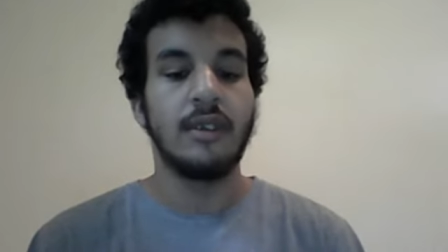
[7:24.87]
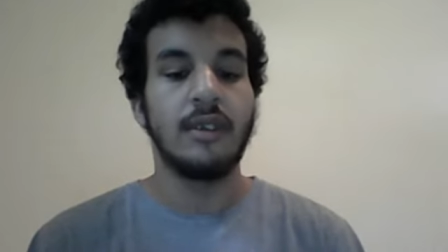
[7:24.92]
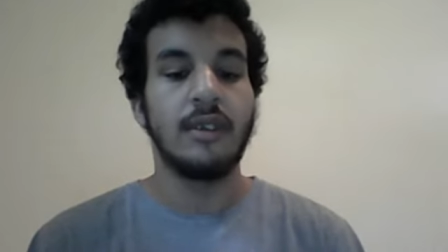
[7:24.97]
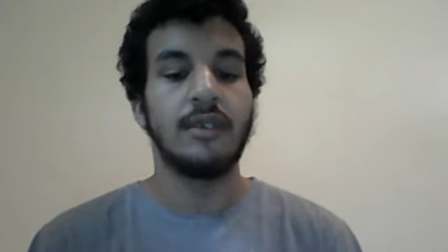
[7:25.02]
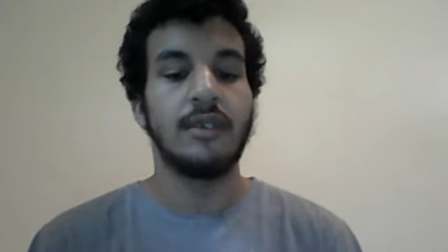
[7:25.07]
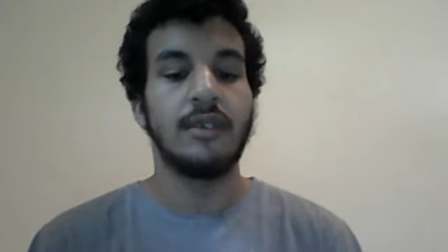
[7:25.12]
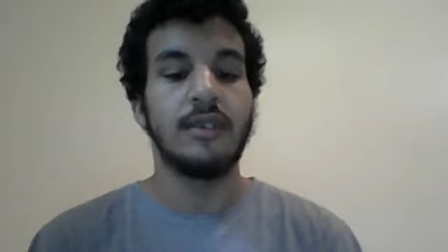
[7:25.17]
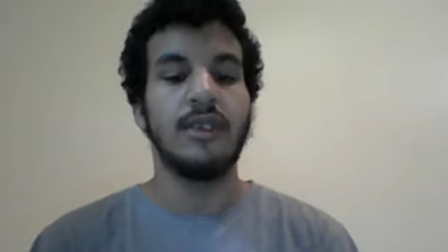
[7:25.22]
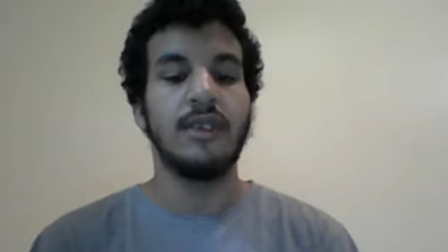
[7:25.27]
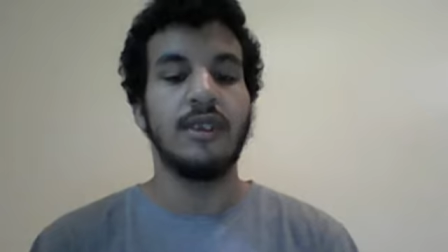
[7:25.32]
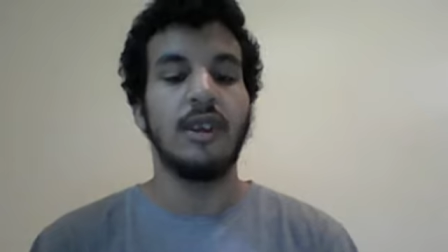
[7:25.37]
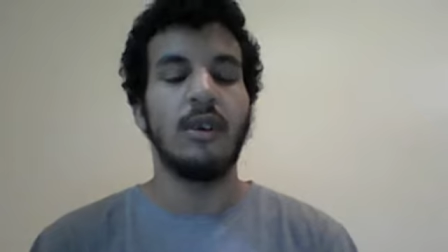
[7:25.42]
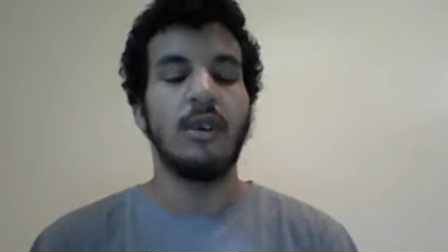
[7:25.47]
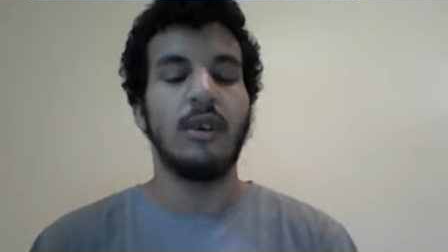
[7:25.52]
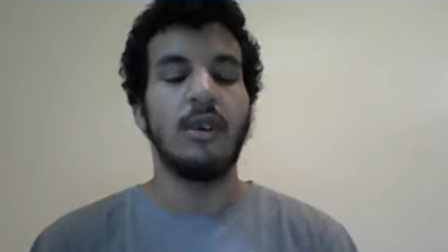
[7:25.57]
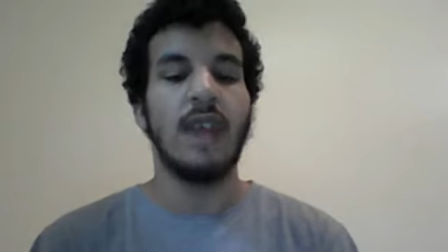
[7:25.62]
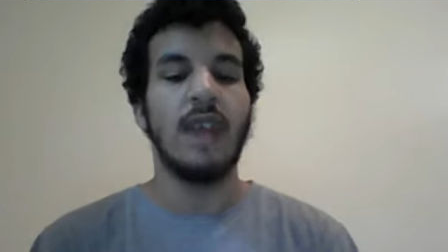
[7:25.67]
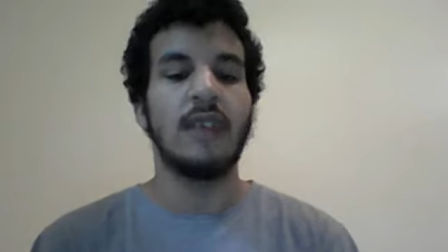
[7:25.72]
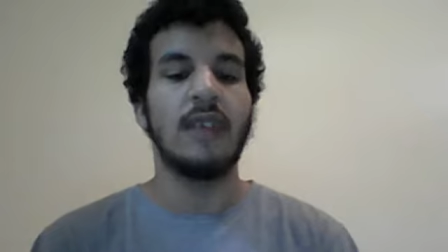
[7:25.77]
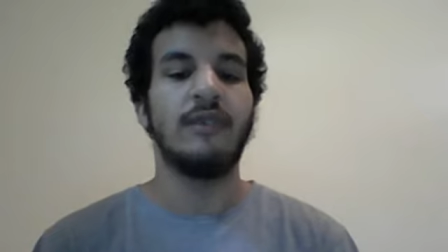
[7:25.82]
And
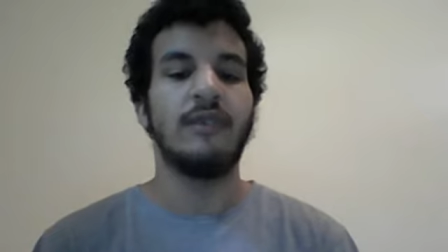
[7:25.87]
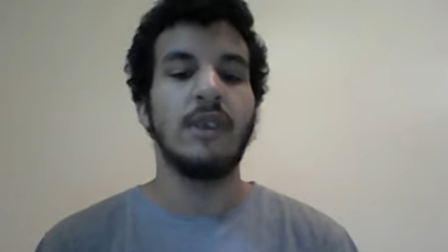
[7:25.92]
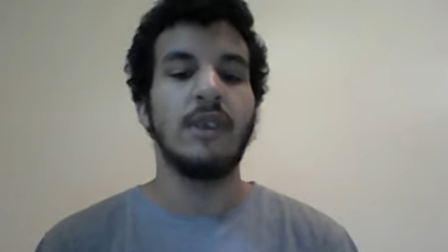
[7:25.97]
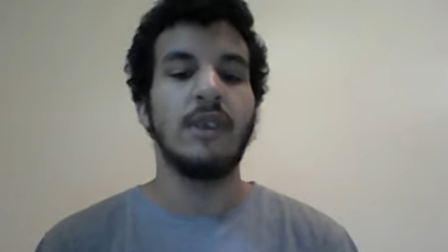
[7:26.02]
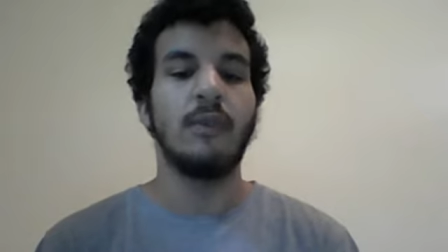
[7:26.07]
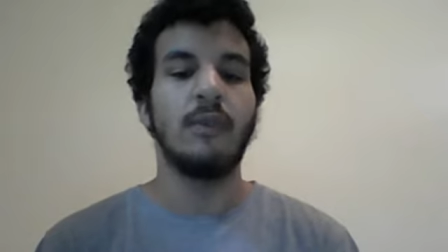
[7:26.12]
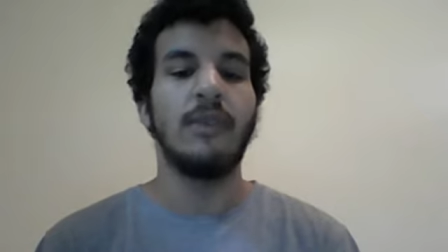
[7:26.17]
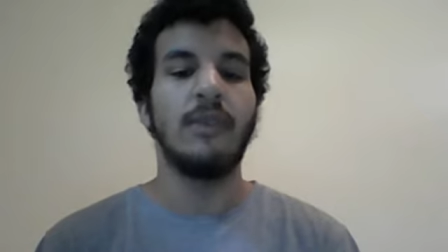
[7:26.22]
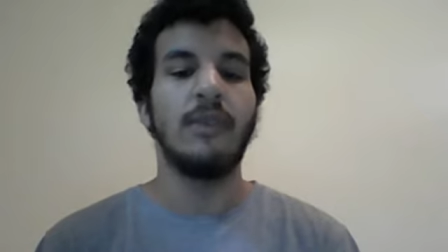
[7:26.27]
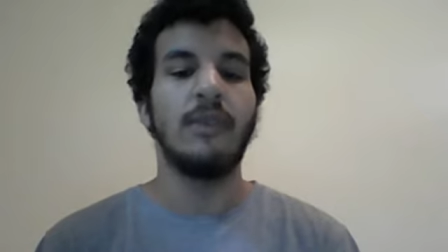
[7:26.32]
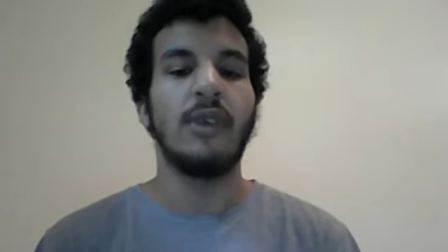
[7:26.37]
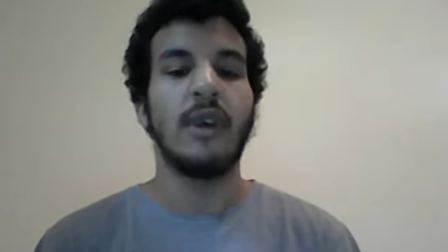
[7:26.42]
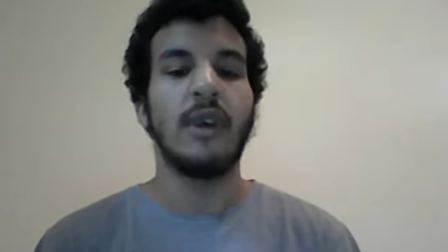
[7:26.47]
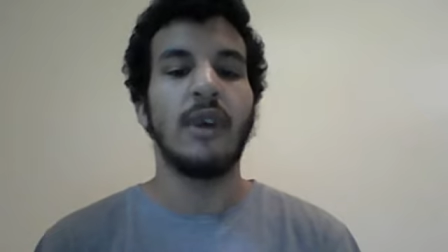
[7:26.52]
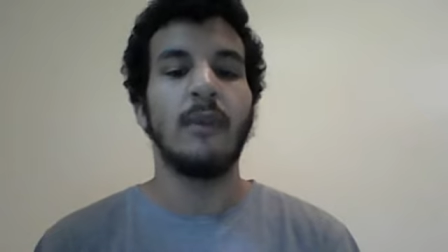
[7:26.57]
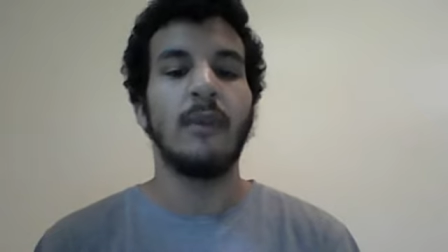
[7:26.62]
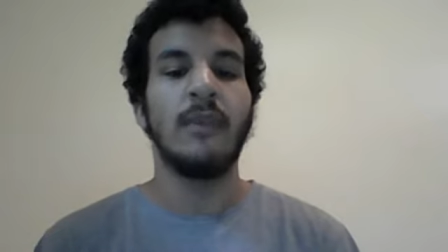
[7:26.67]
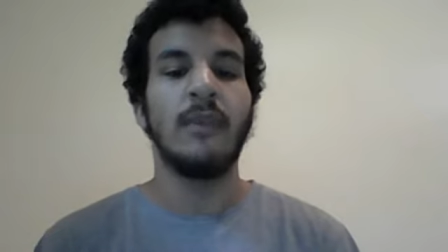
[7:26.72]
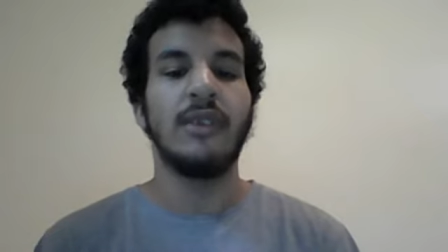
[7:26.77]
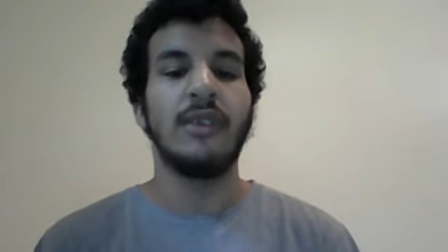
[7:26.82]
it had a few, the